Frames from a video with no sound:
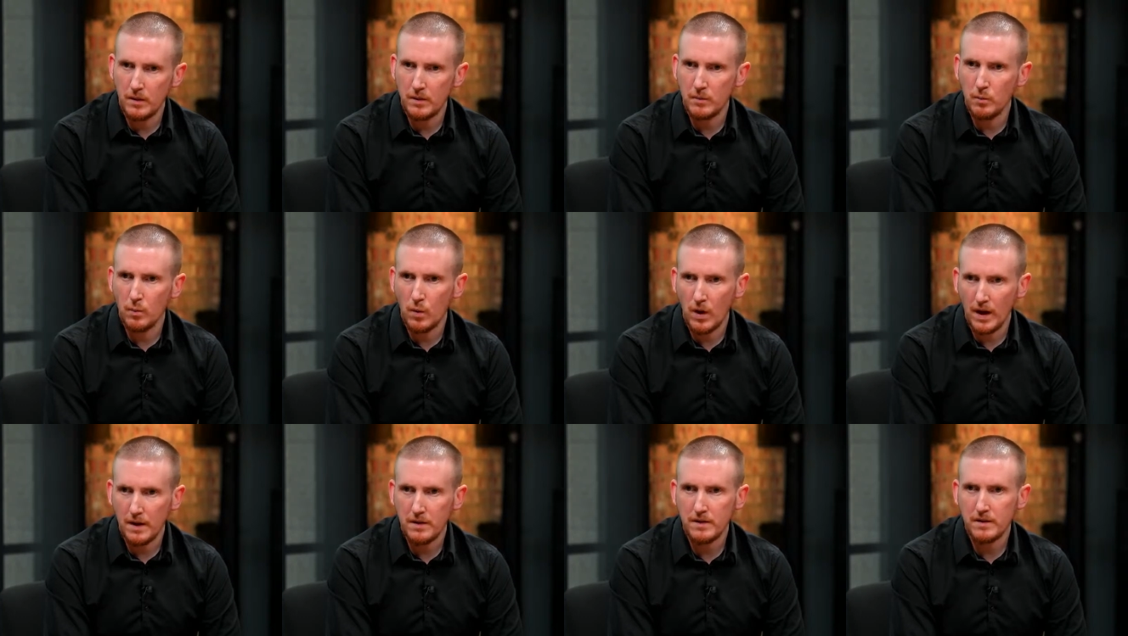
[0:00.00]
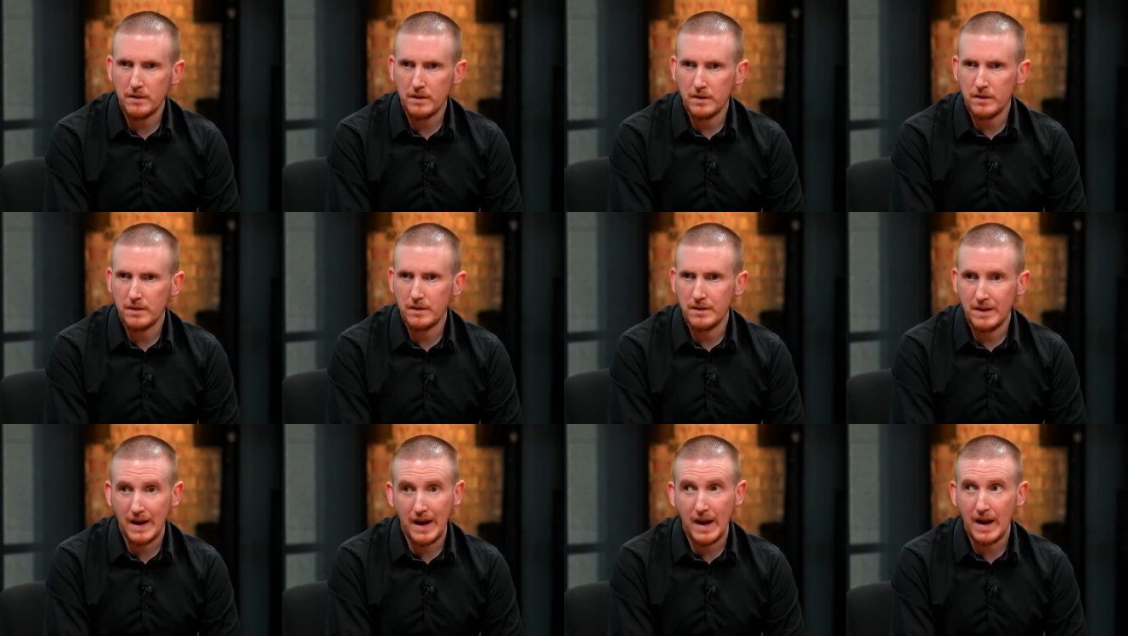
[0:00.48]
what
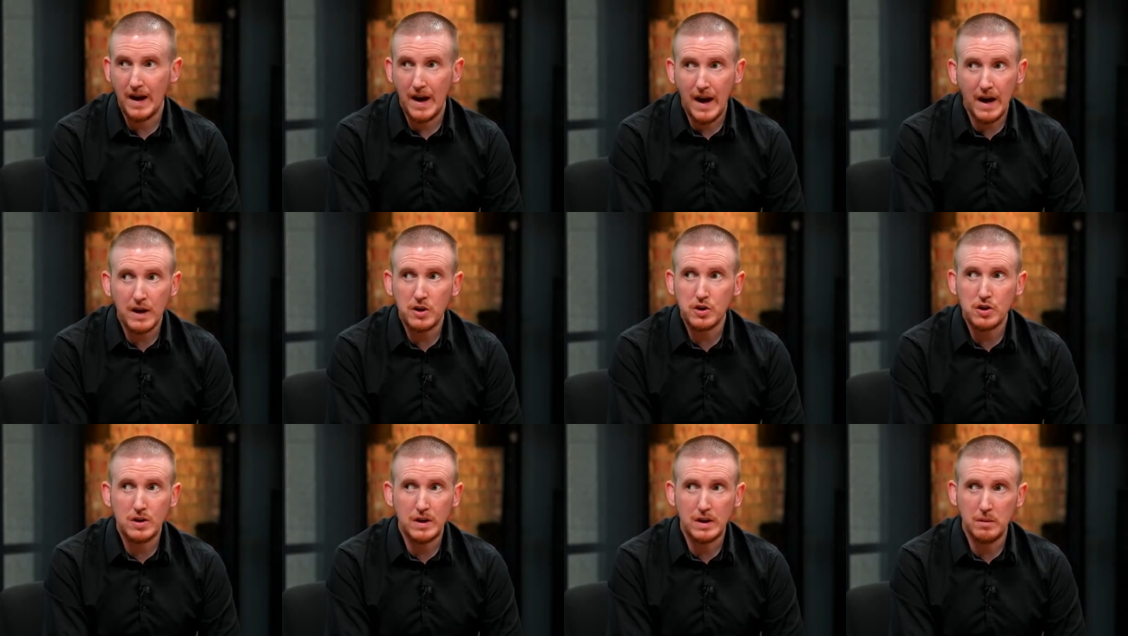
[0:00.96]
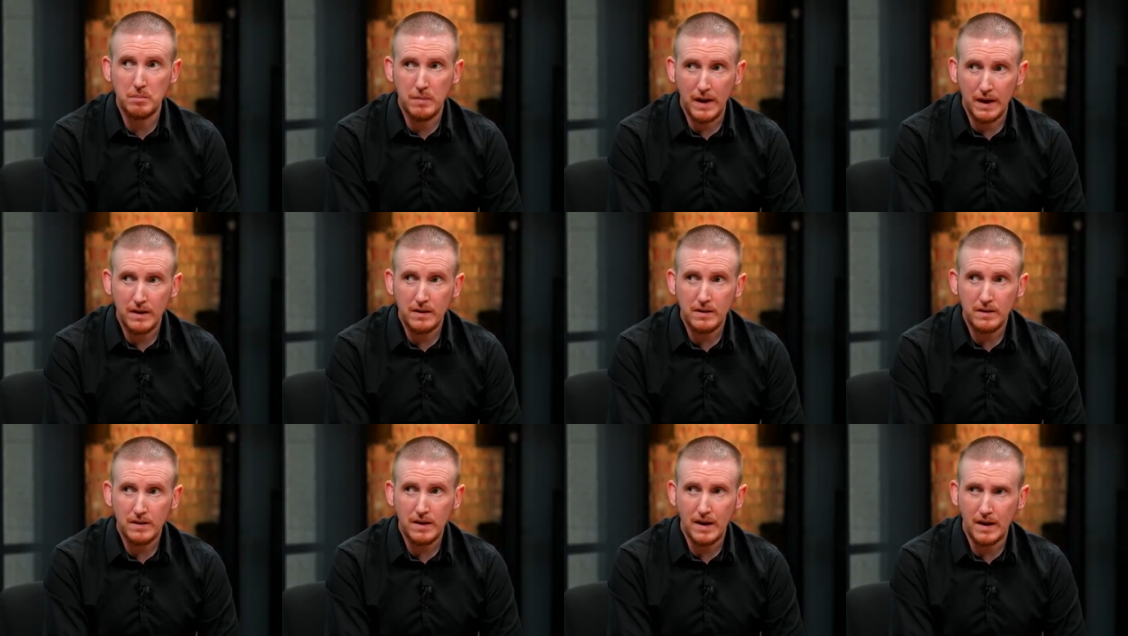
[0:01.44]
gay actually
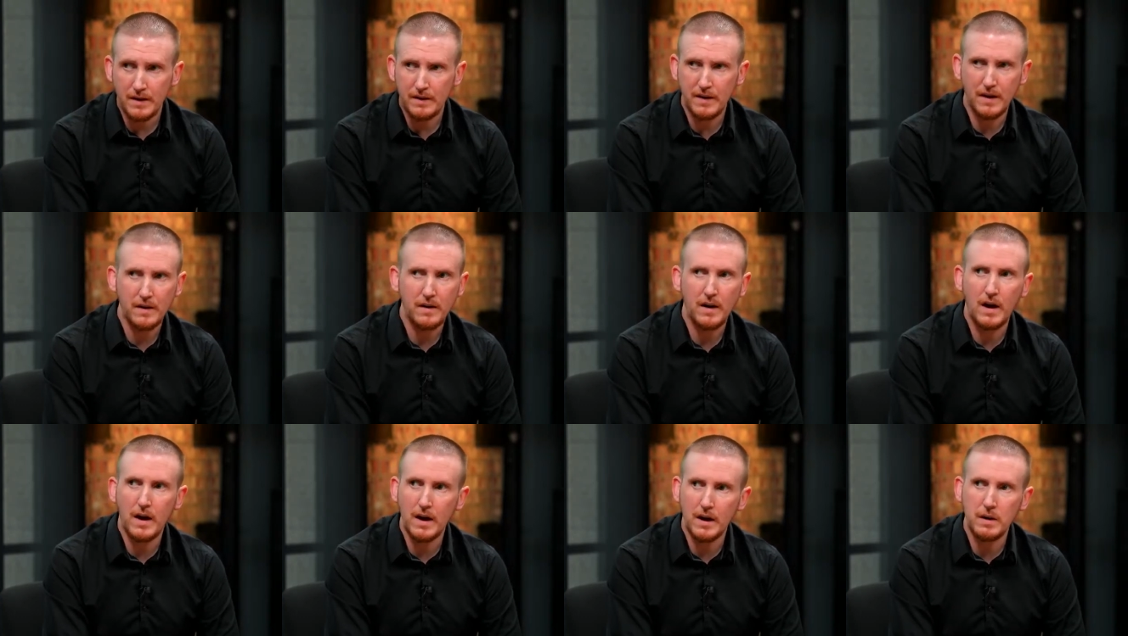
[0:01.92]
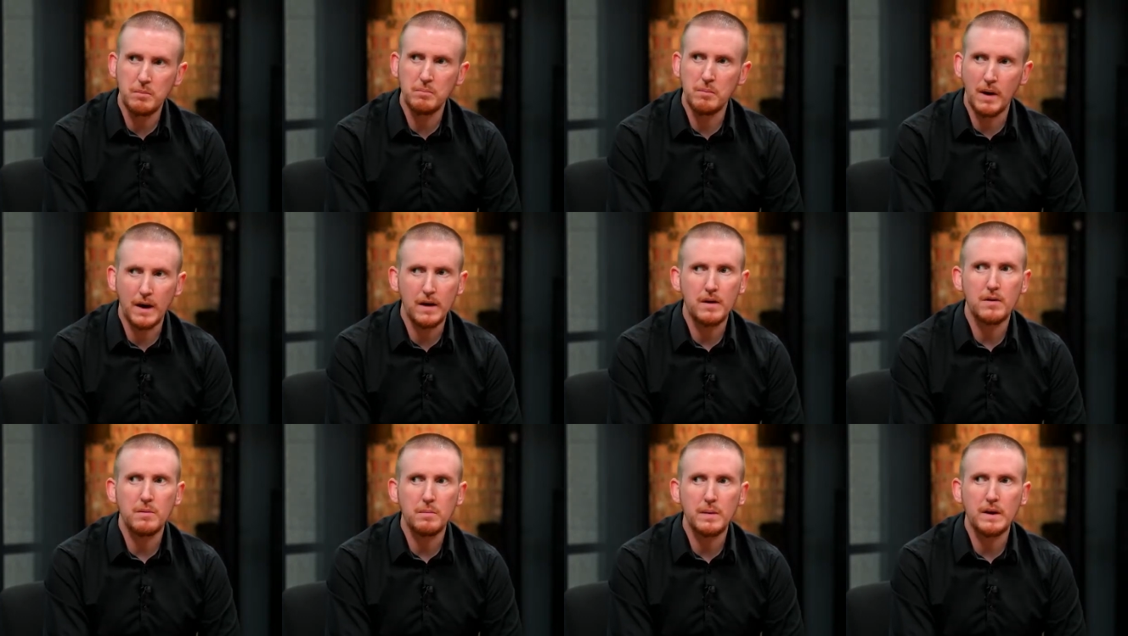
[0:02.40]
meant and that I
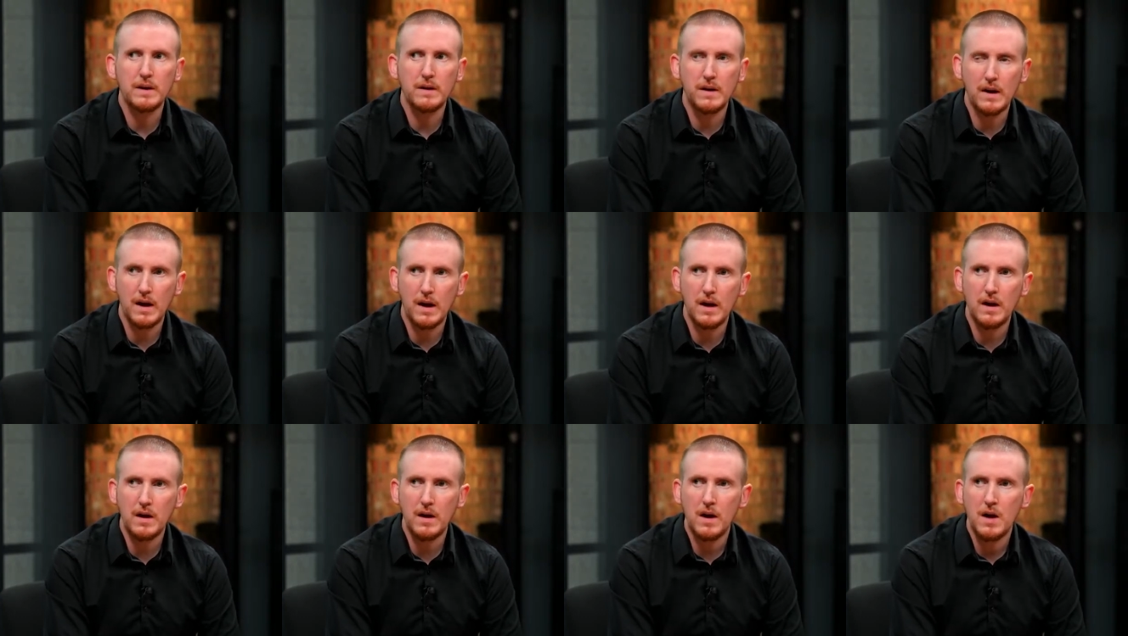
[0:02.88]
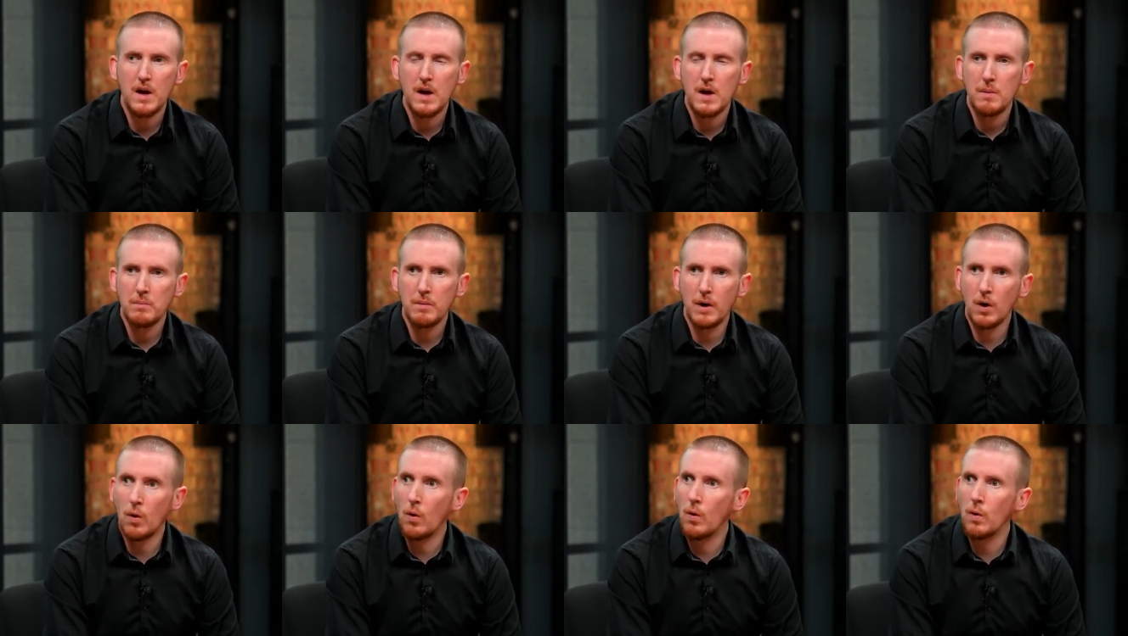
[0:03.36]
might have been gay,
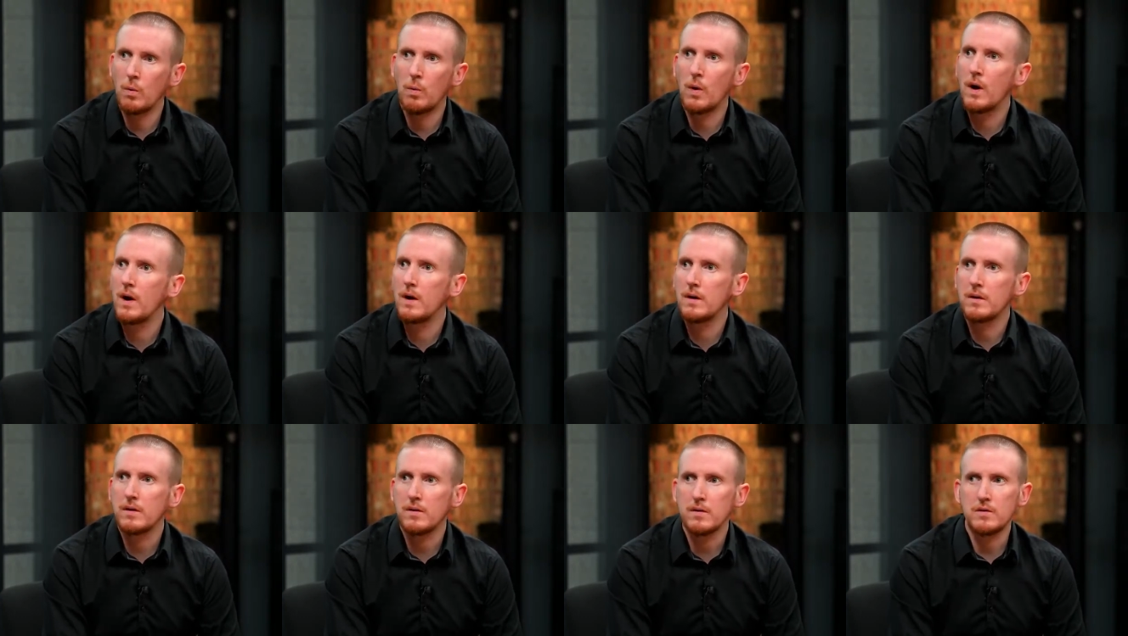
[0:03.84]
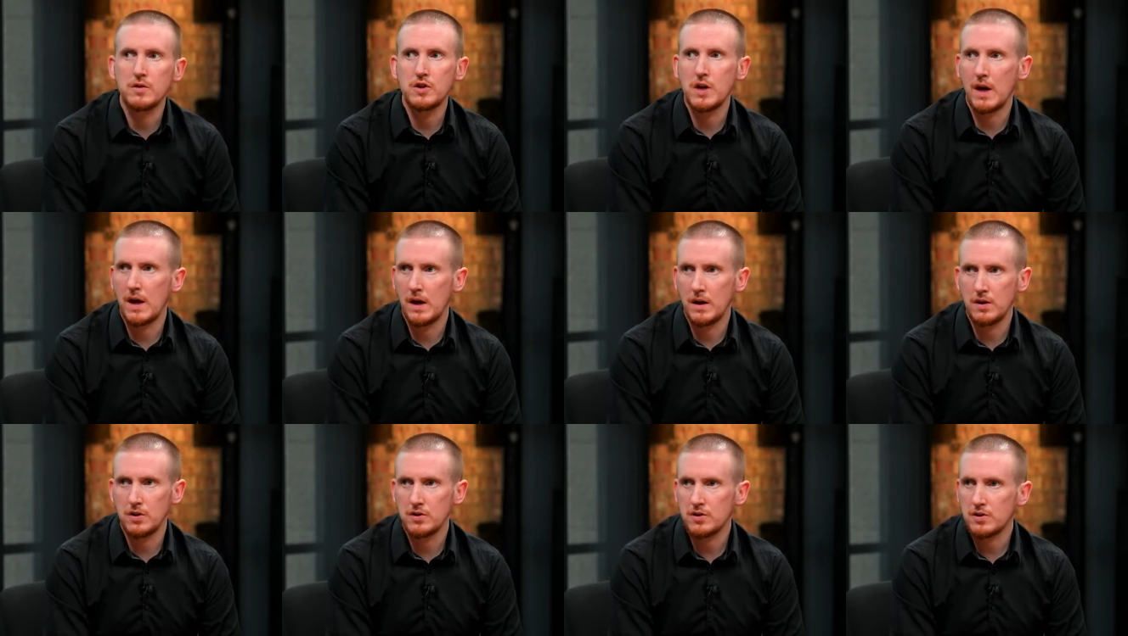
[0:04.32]
my whole world
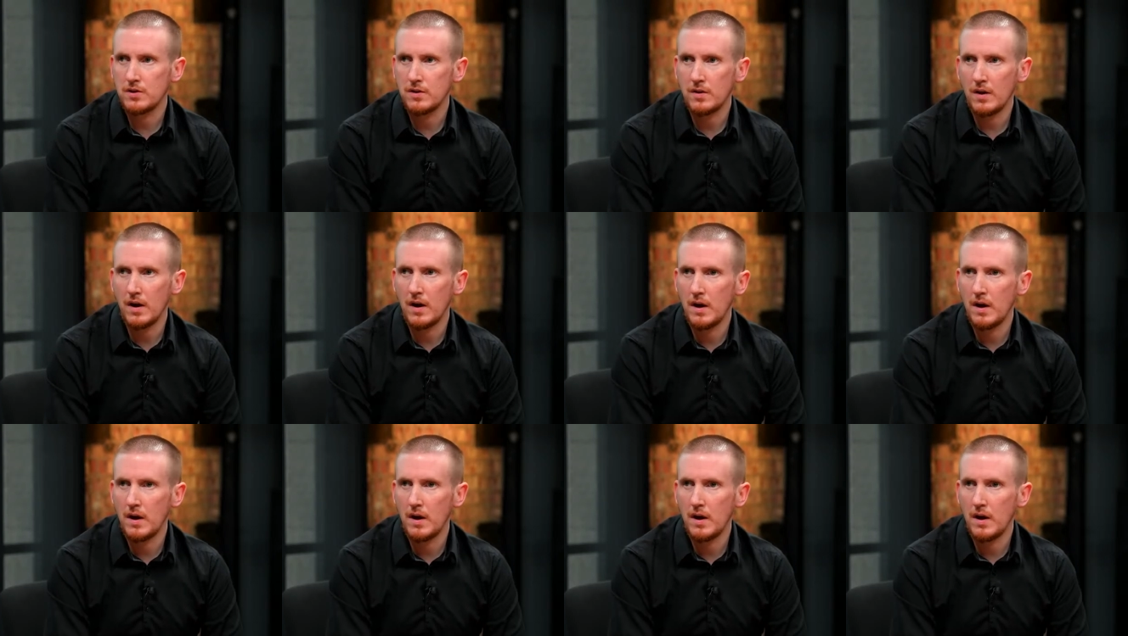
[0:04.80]
changed.